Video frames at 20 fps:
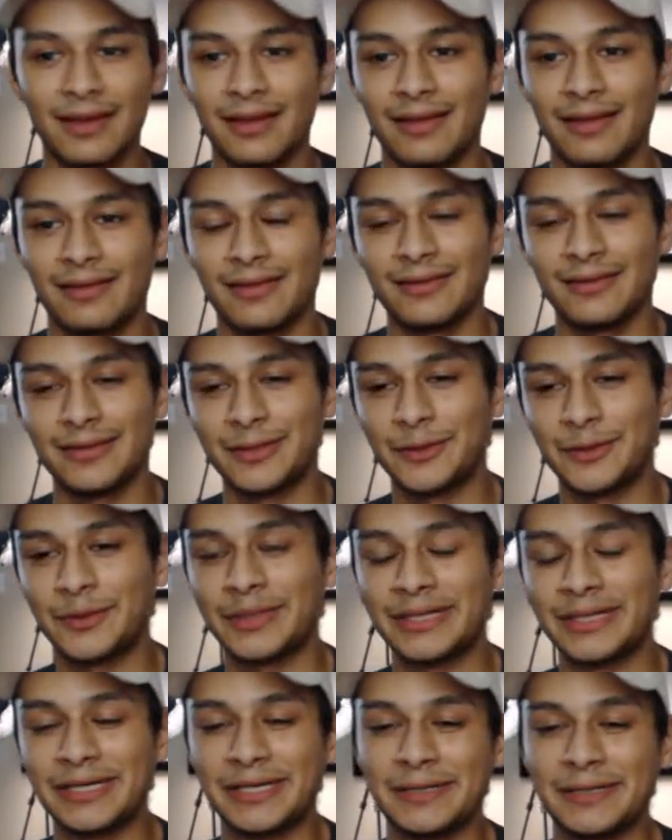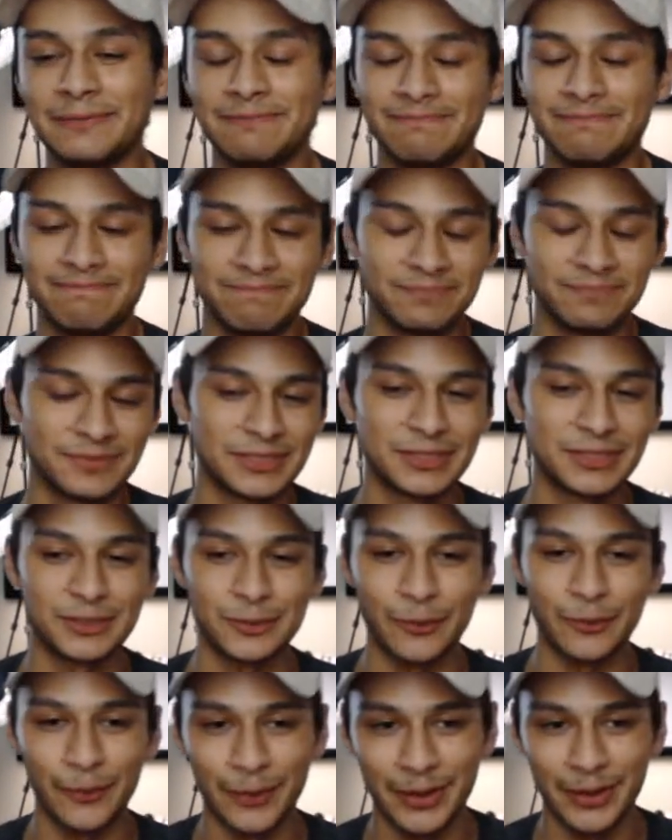little
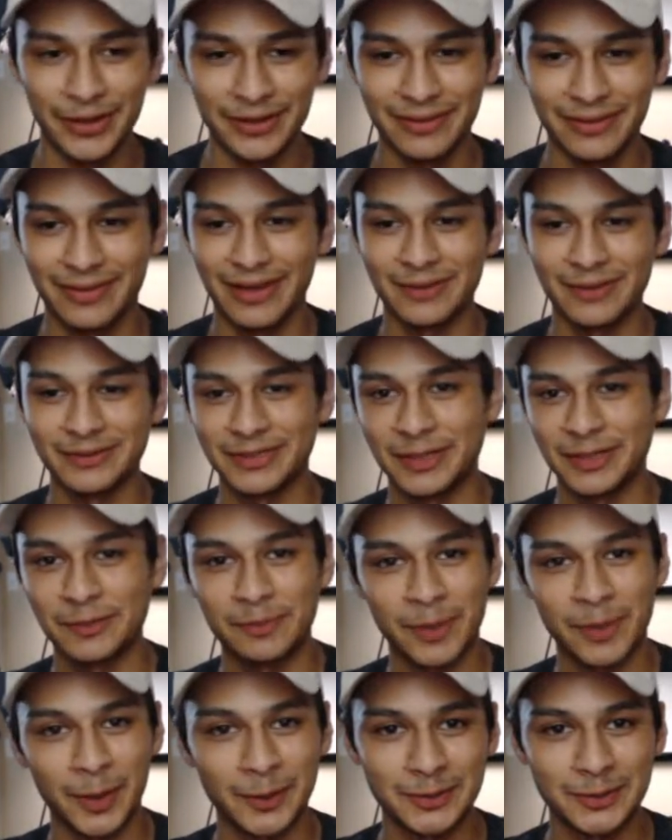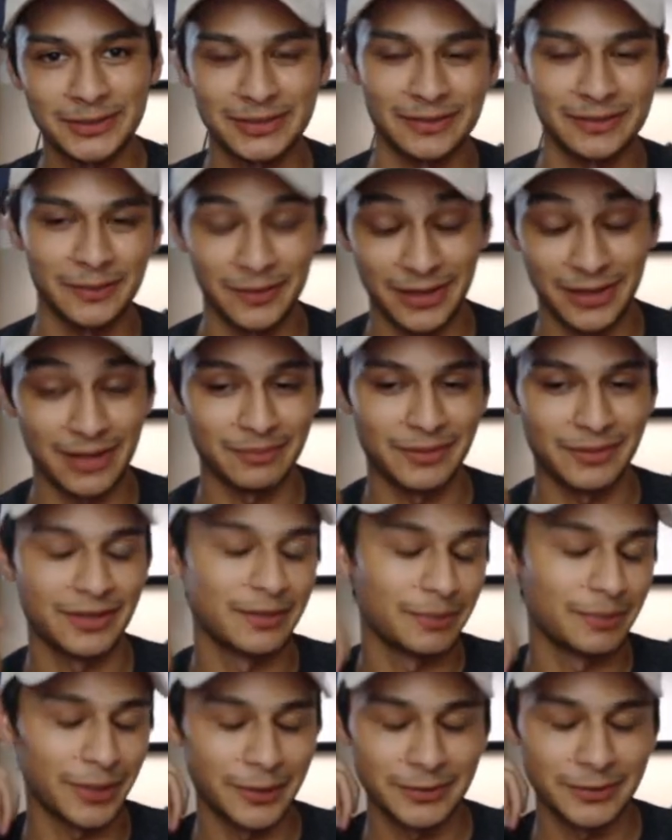story that I was gonna post, or that I'm gonna
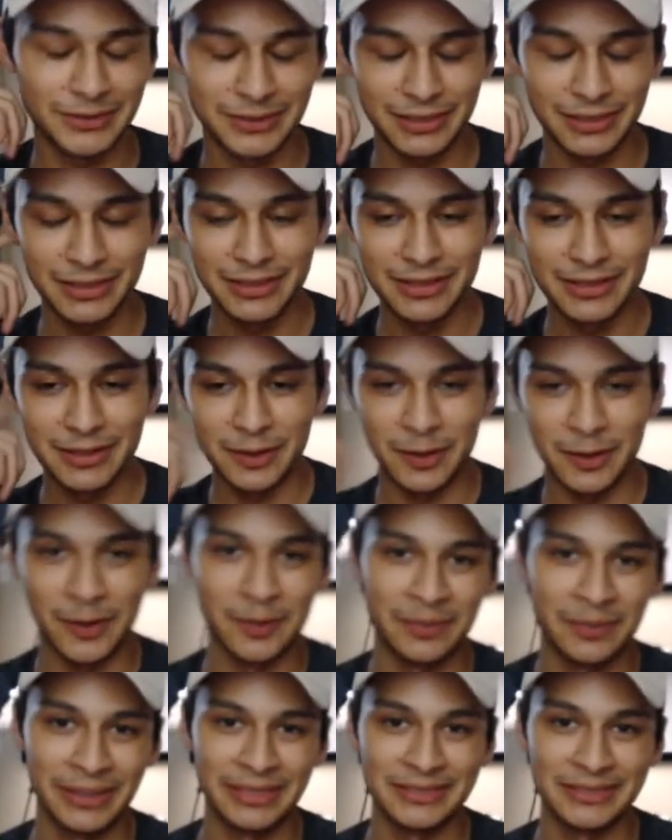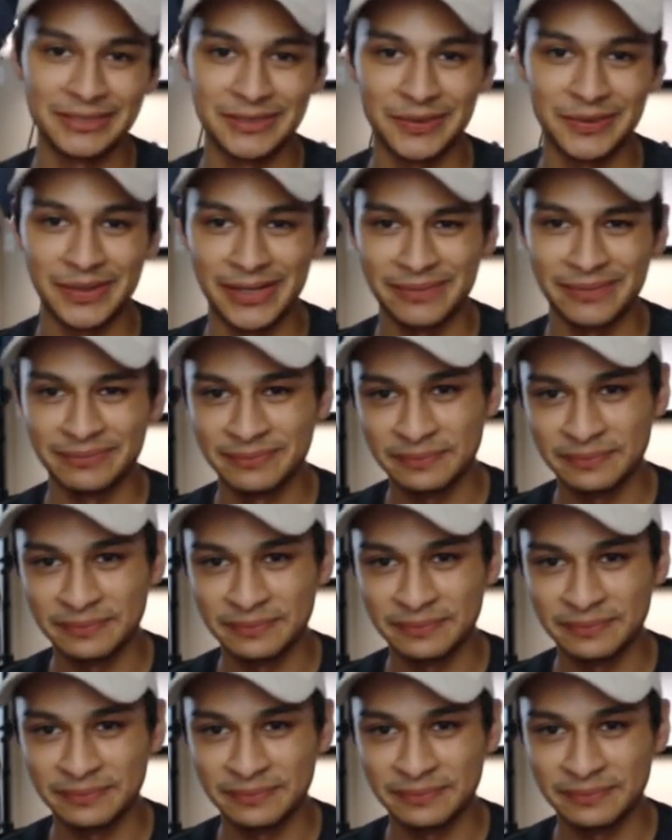post on my Instagram.